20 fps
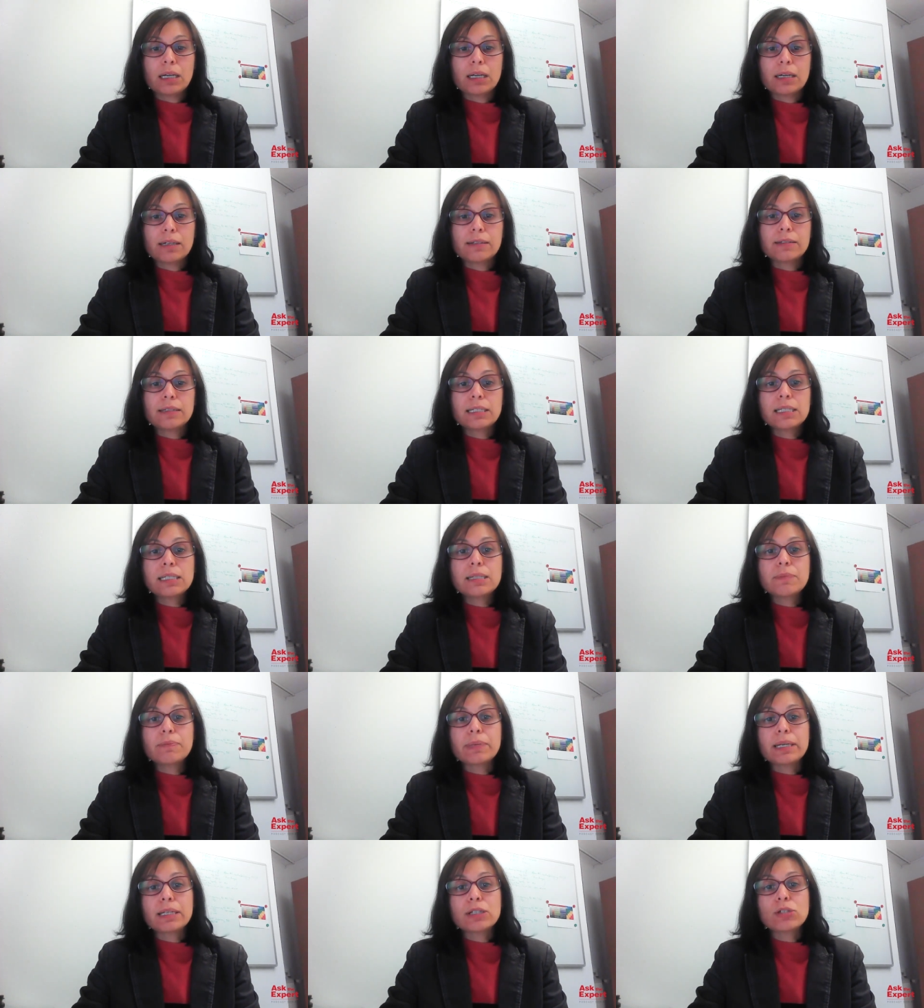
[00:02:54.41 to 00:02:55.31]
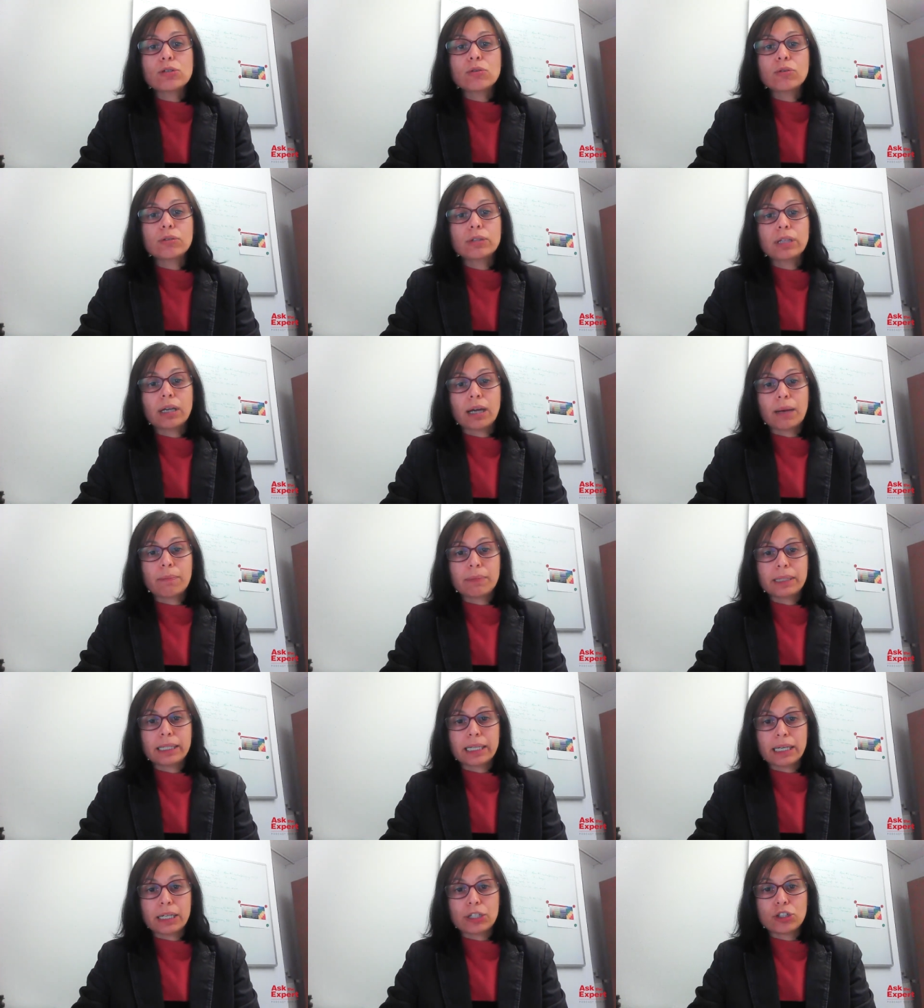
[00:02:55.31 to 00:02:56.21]
Uh, this depends on the
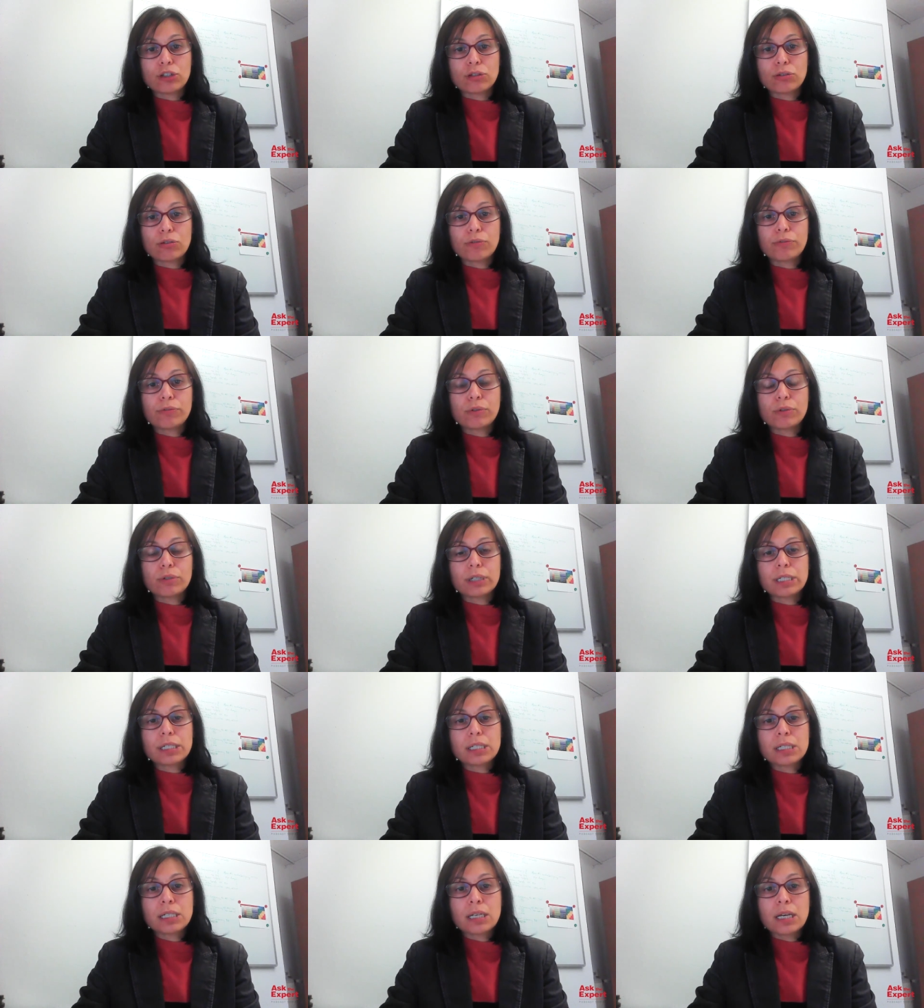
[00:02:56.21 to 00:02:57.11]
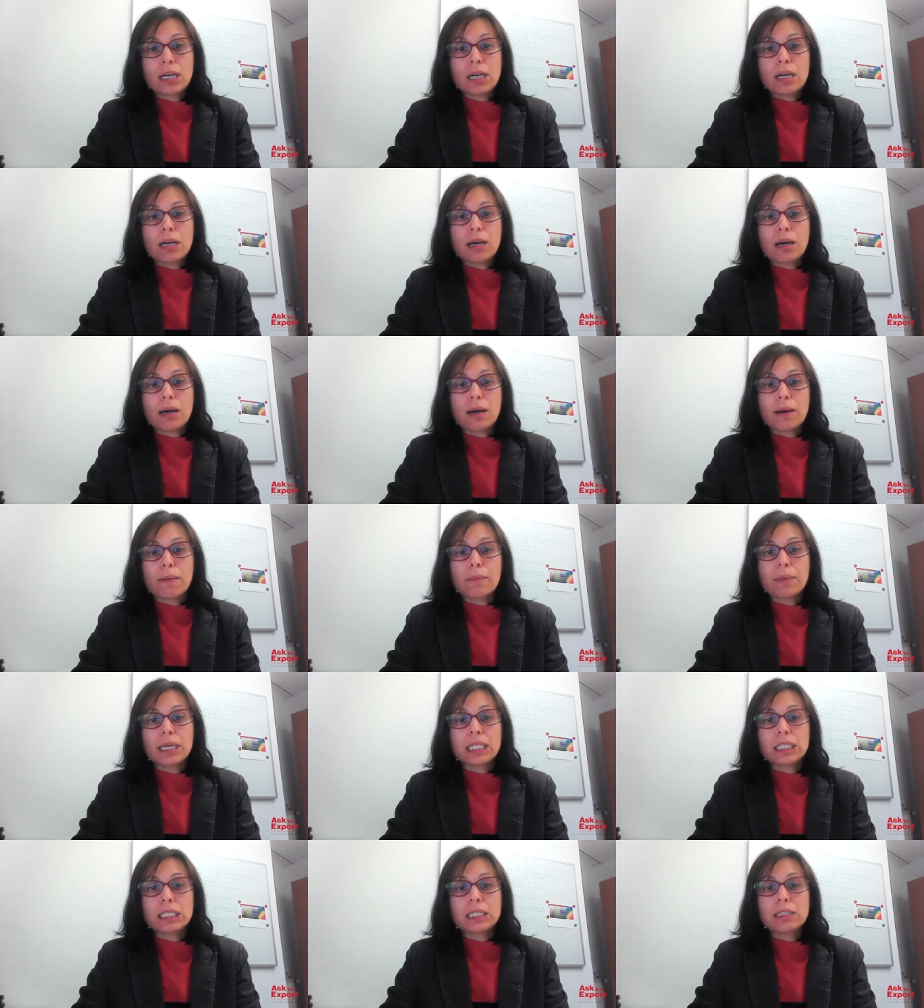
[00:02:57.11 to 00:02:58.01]
application, of course,
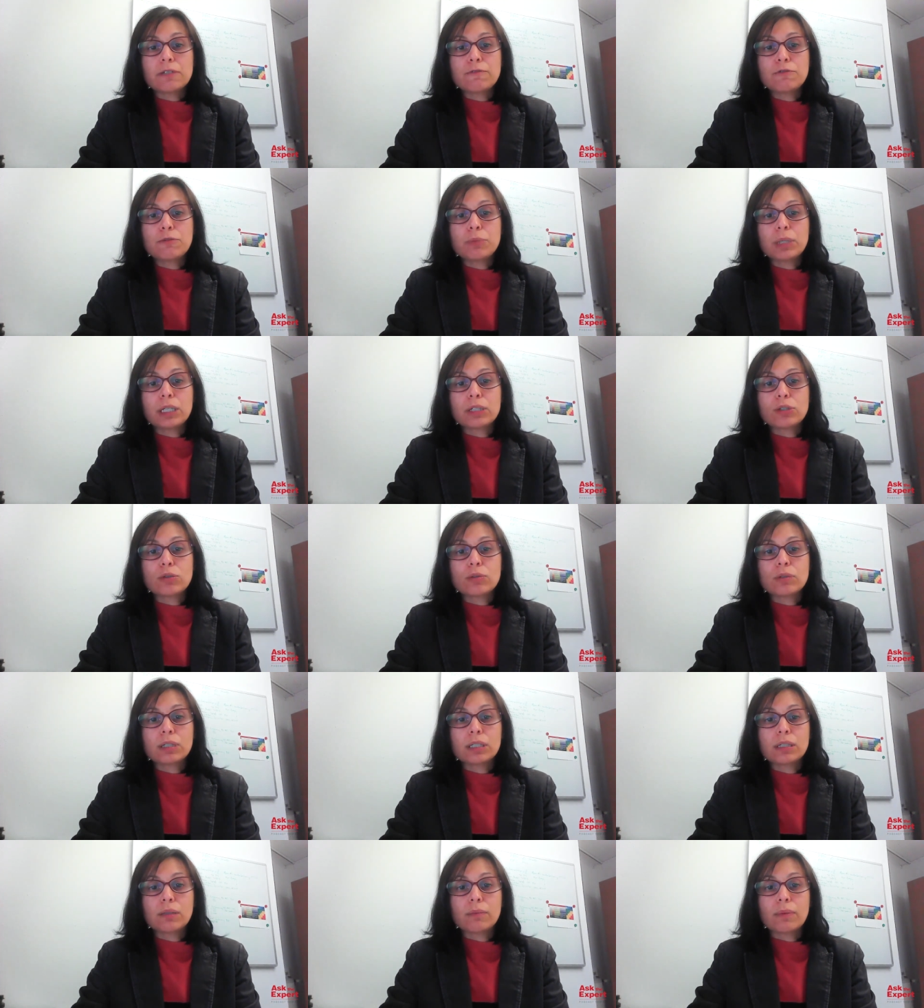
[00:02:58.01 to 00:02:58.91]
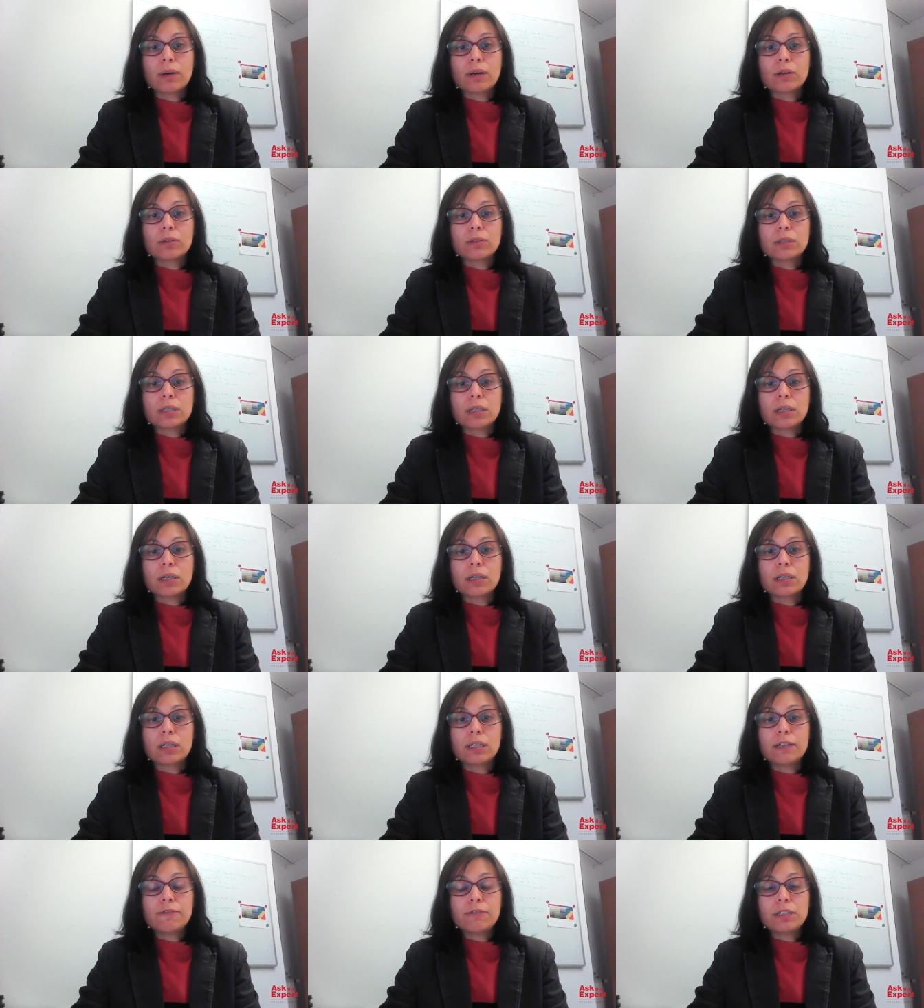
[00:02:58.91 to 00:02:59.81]
um, but if we are talking about
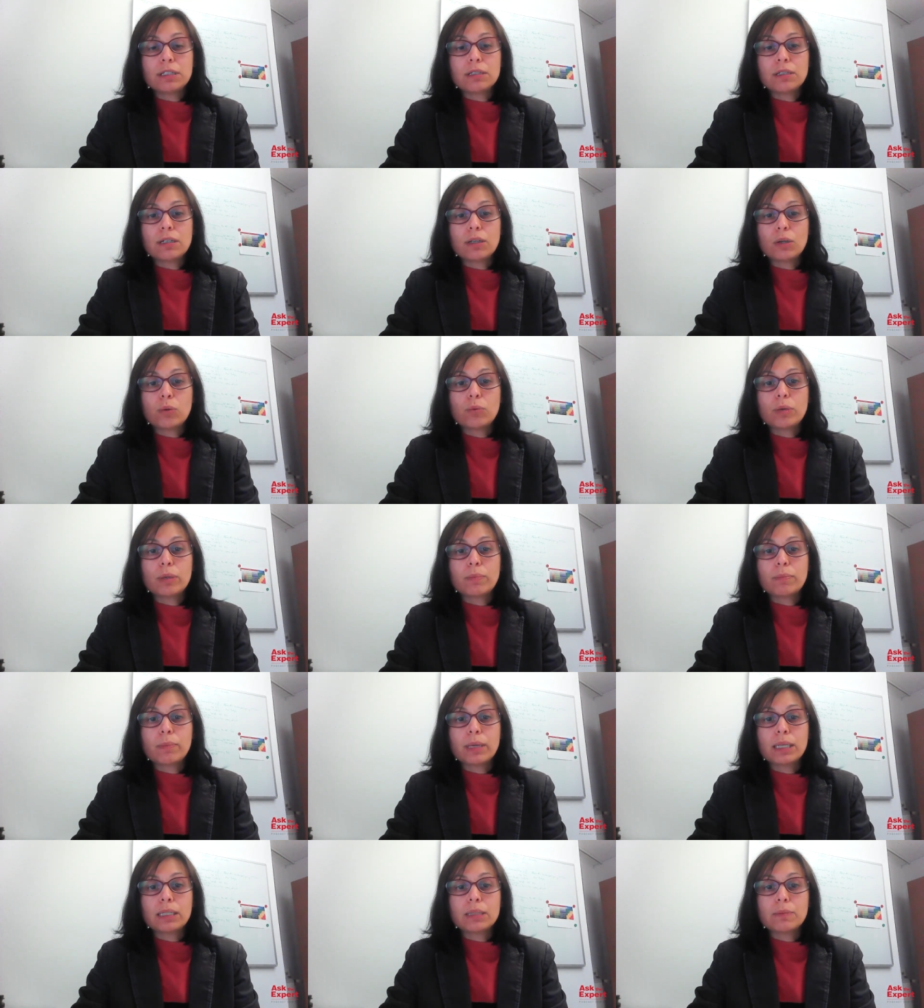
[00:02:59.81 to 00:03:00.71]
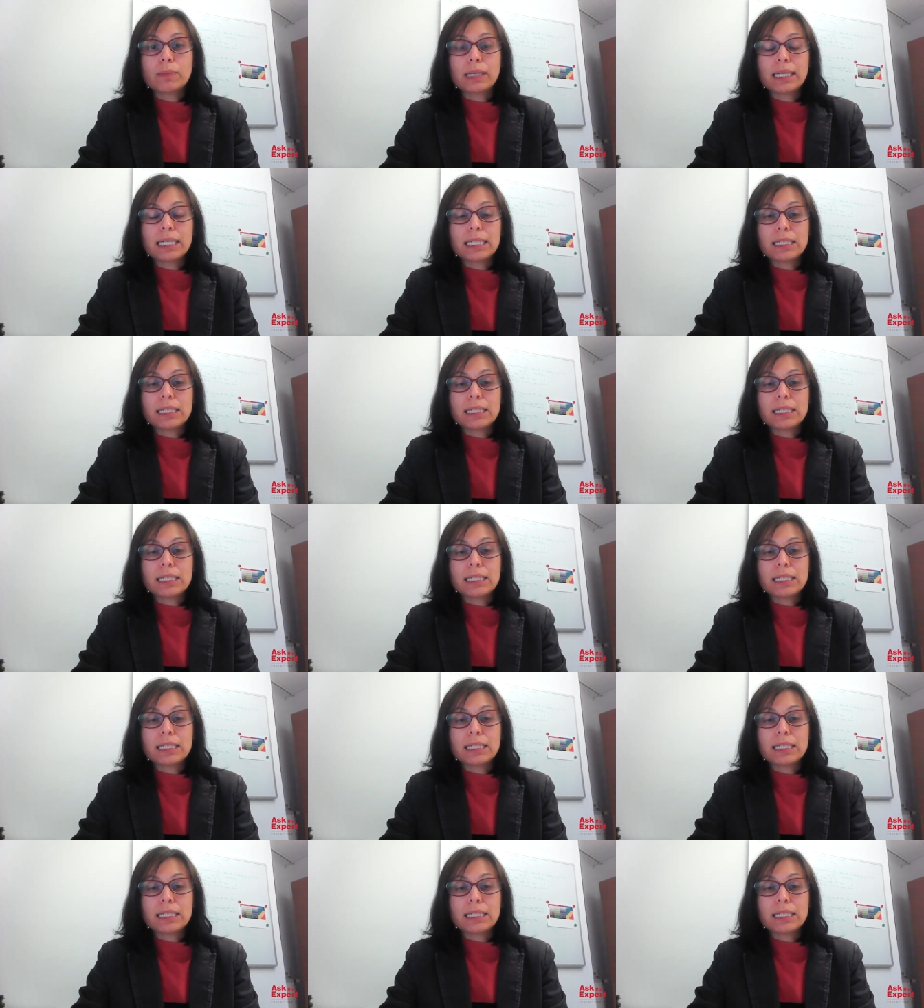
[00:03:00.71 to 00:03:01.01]
uh, lifting equipment, many